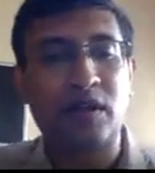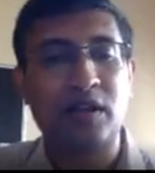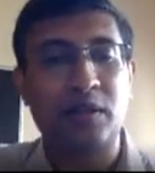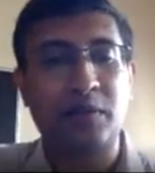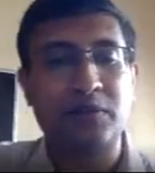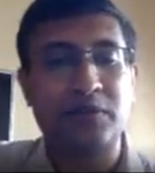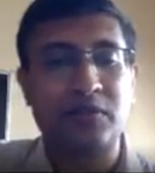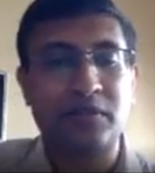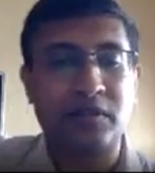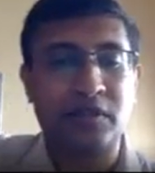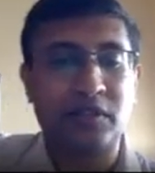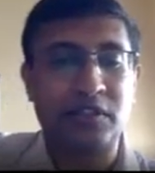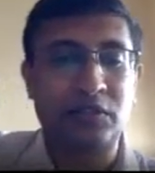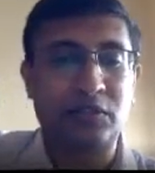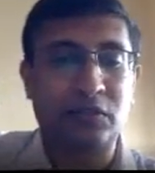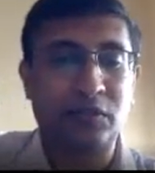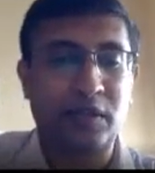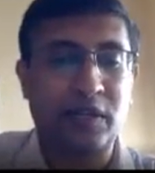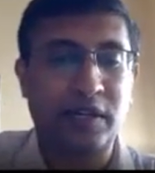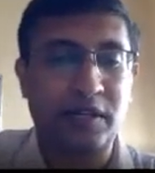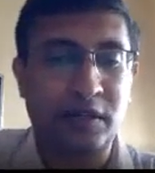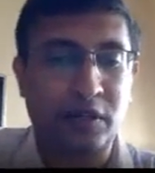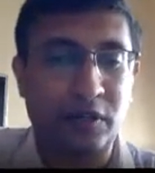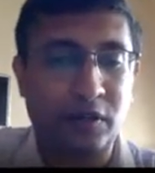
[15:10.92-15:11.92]
quantum
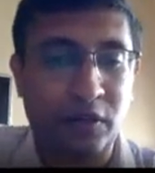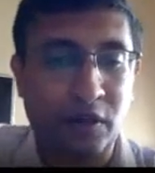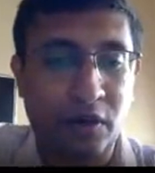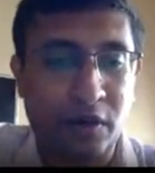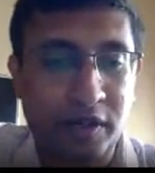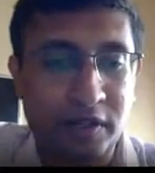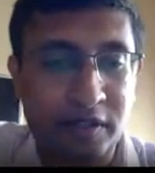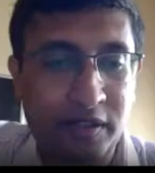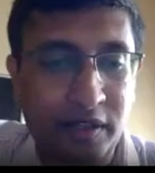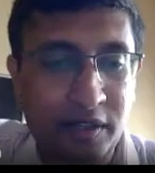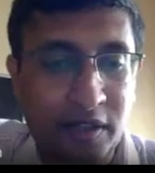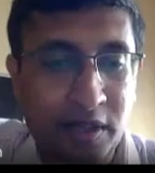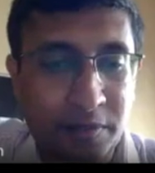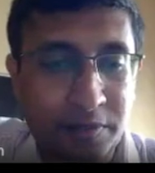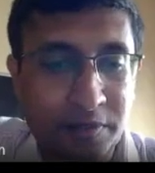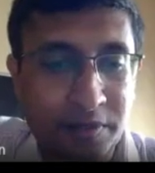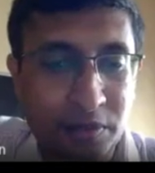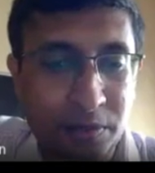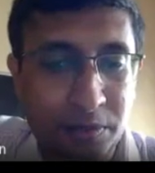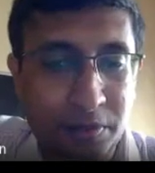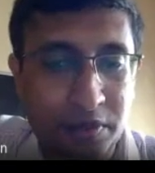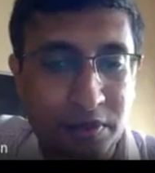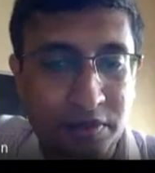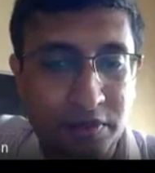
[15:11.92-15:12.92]
insulator or a
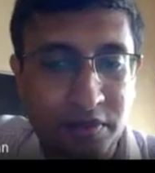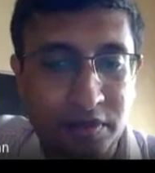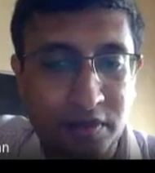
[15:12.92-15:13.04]
three-dimensional